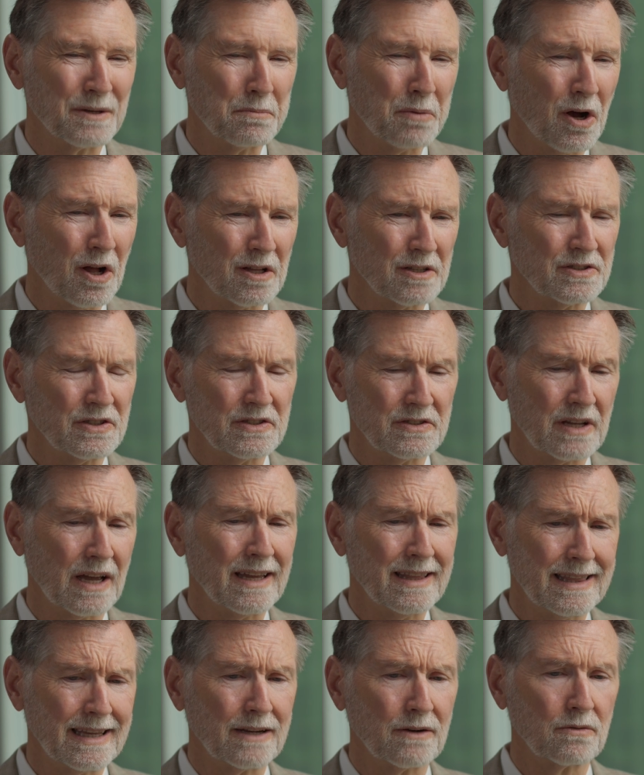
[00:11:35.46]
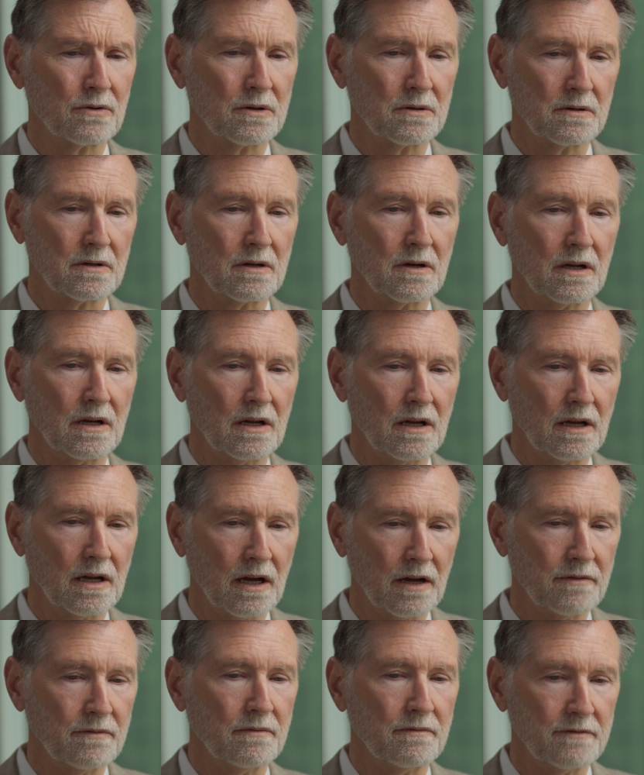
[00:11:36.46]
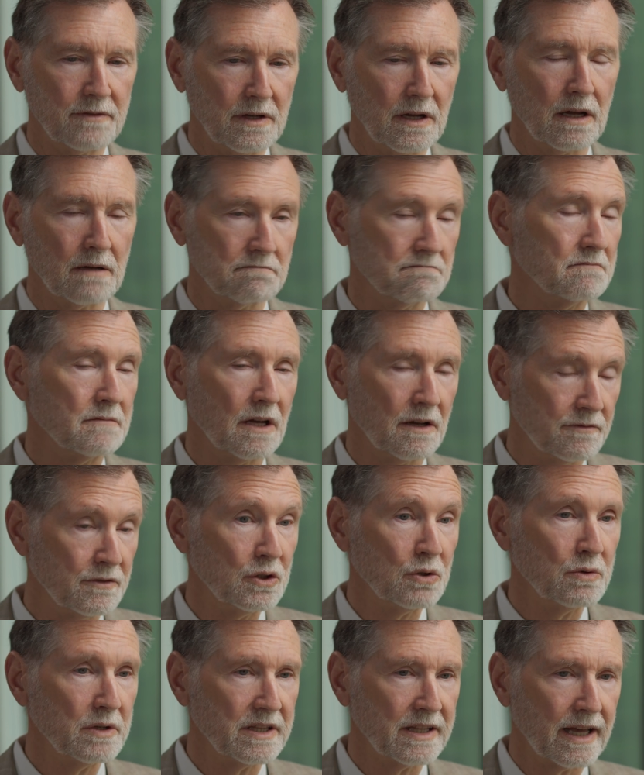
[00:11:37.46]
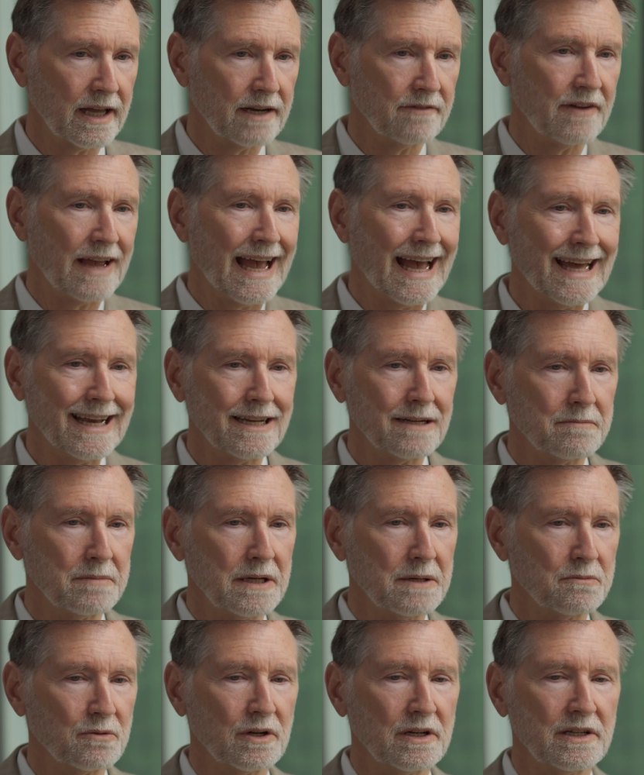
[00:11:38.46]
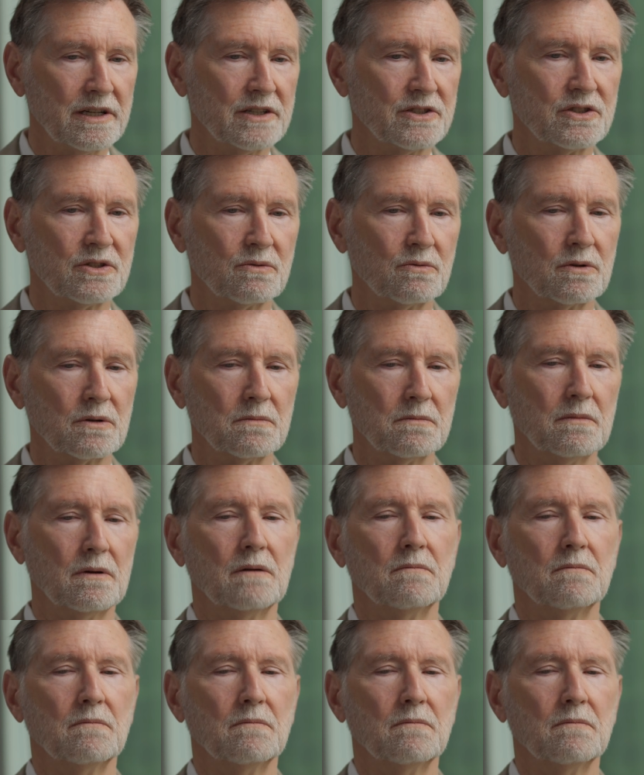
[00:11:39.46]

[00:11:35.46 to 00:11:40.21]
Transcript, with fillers: The policies, I think, were of, of doing that, of adding beam radiation, were